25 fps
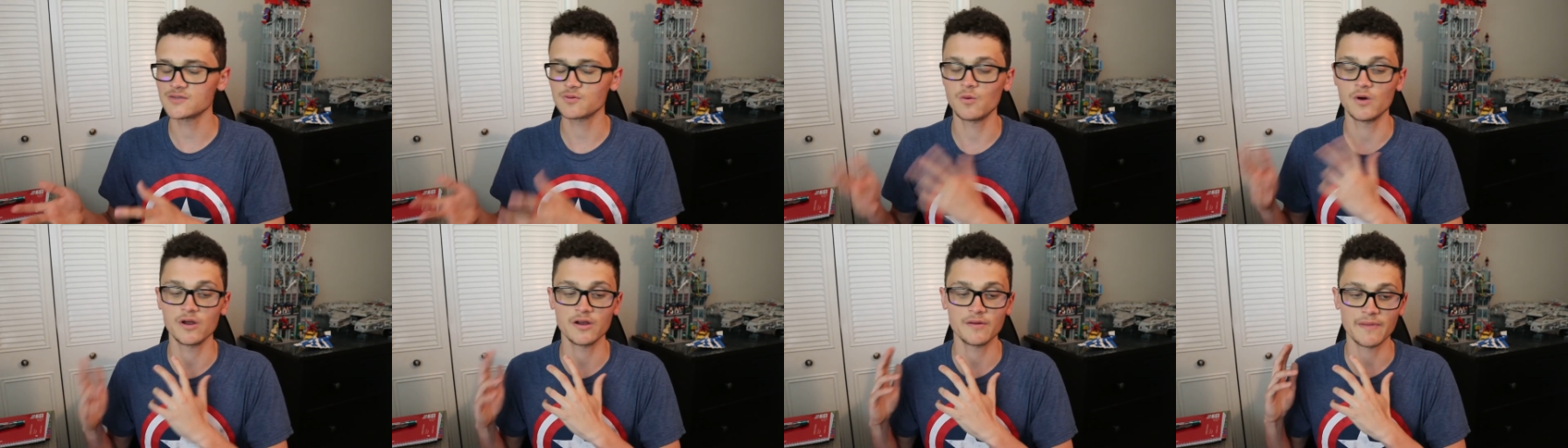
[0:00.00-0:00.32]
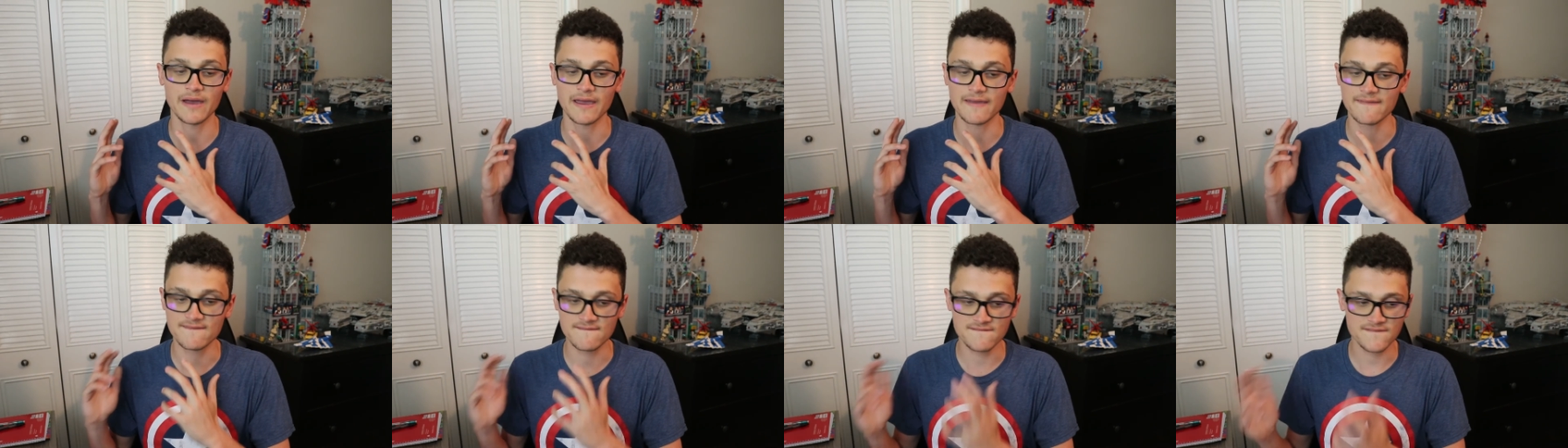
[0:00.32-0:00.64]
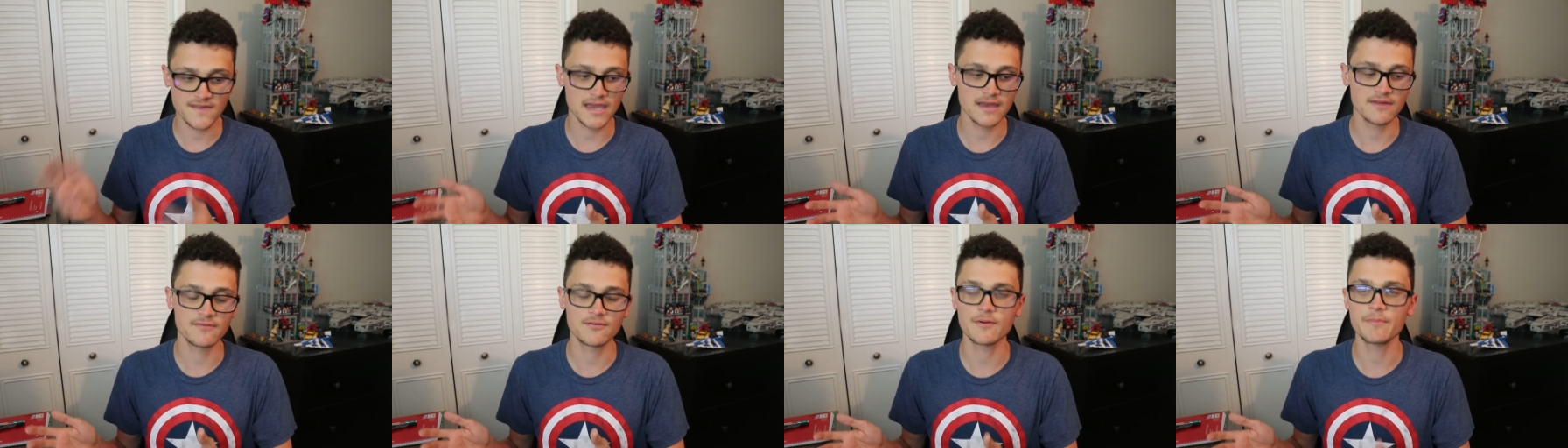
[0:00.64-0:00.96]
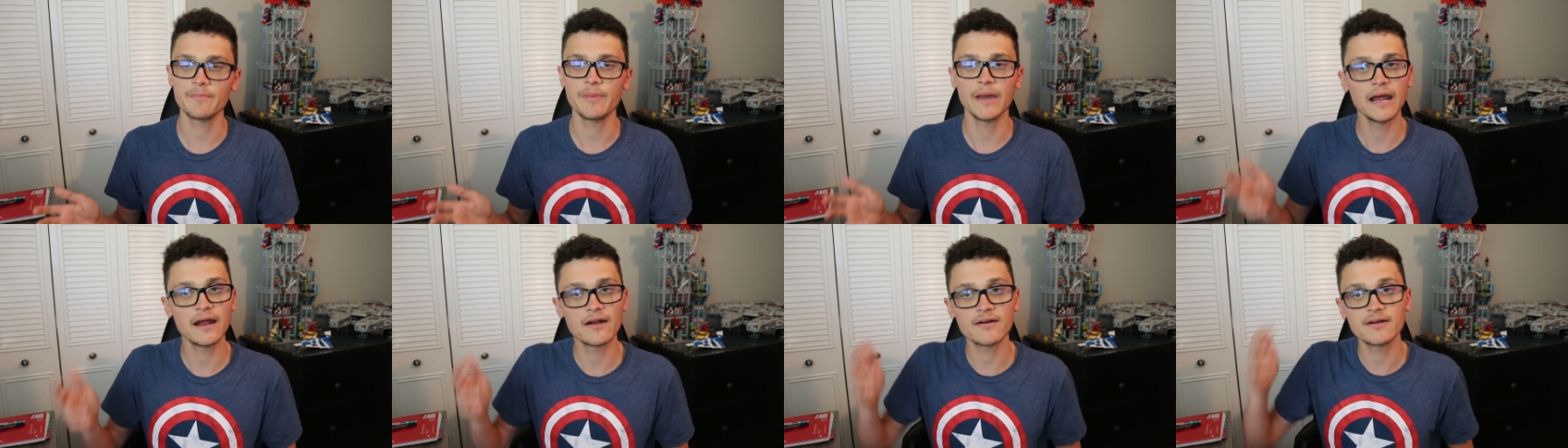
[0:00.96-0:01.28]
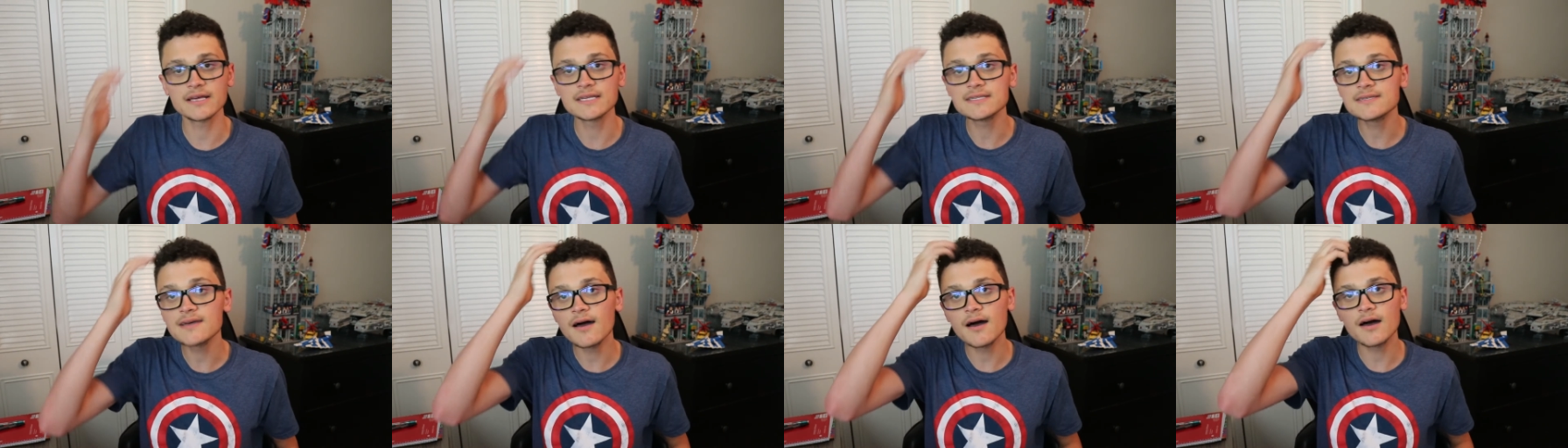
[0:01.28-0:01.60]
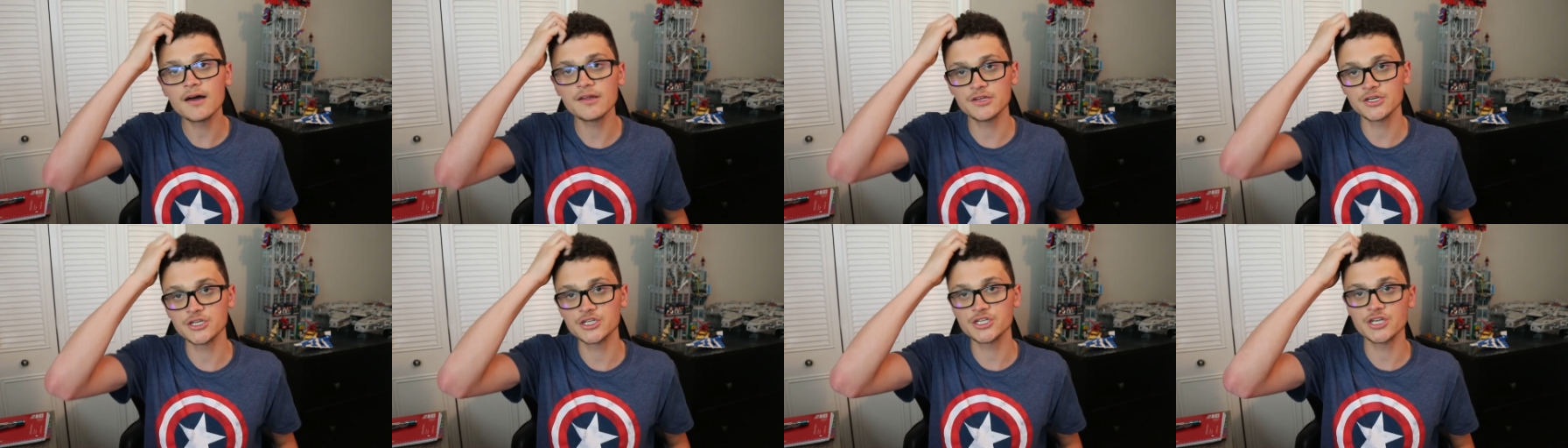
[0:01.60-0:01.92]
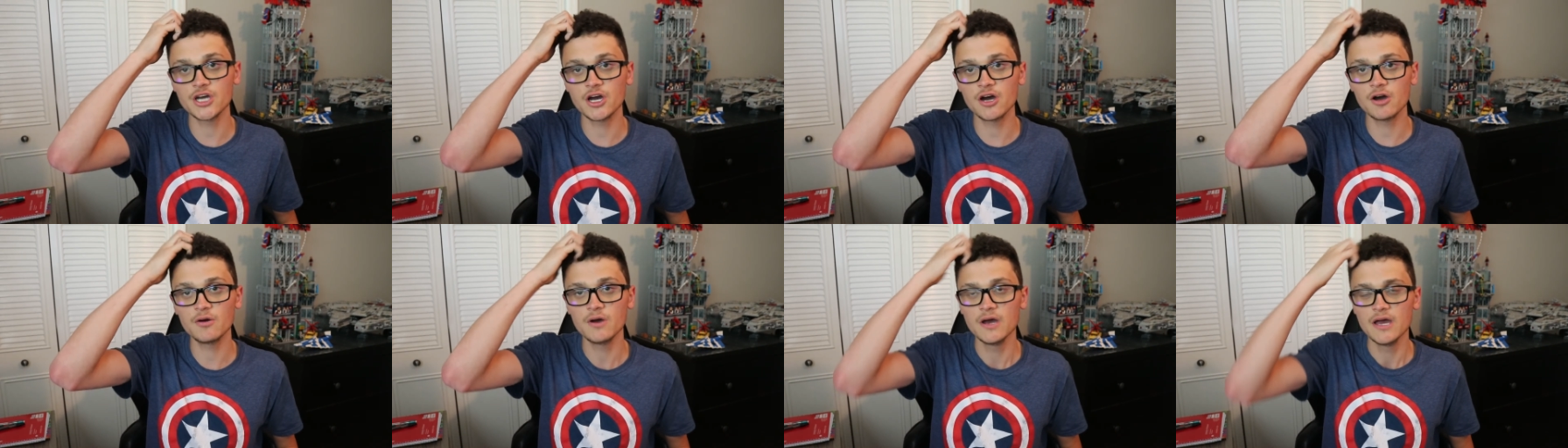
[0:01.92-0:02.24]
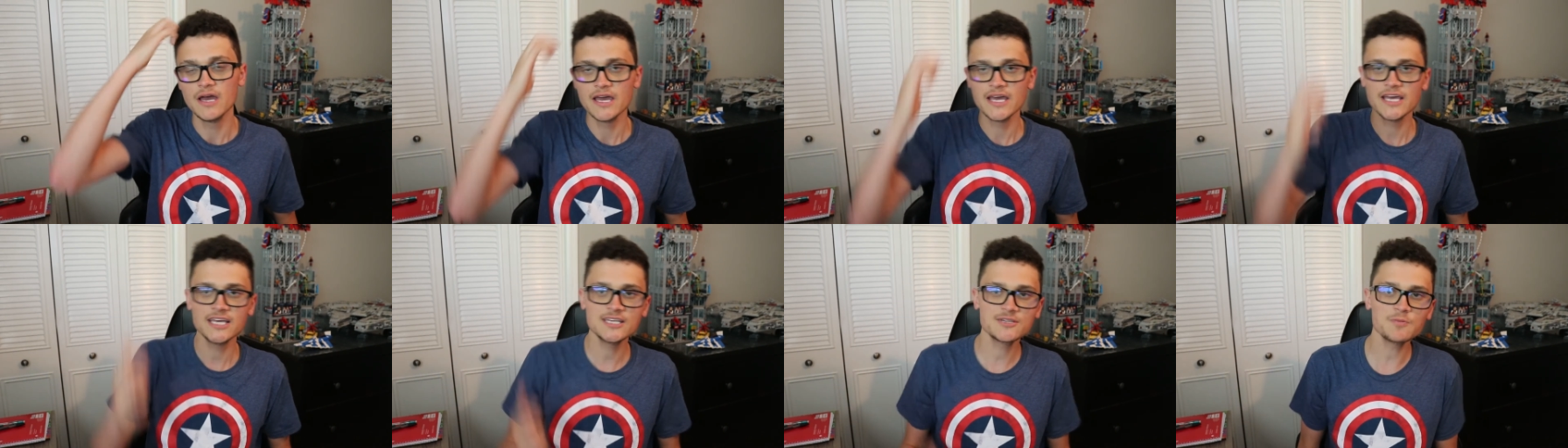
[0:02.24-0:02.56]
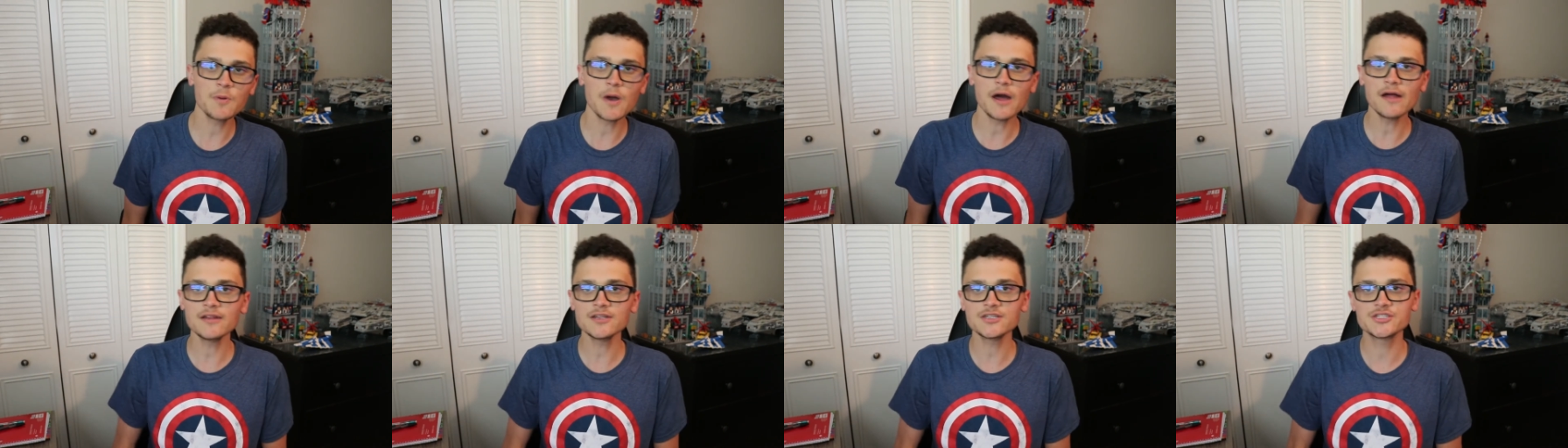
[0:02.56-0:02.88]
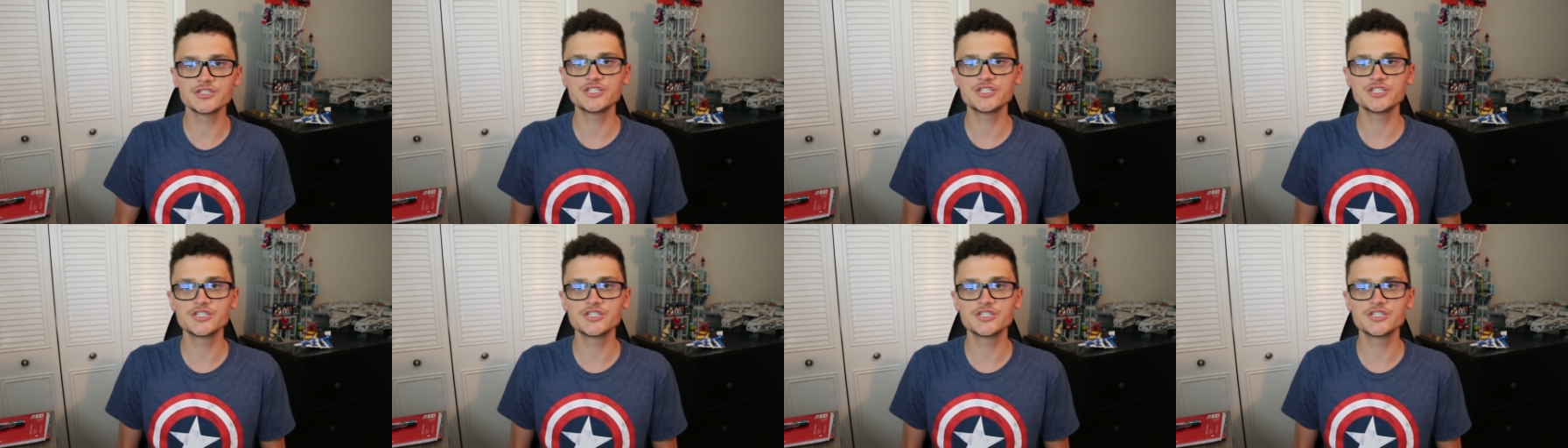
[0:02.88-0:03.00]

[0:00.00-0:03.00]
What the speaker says: one of my favorite pairings on the show, as well as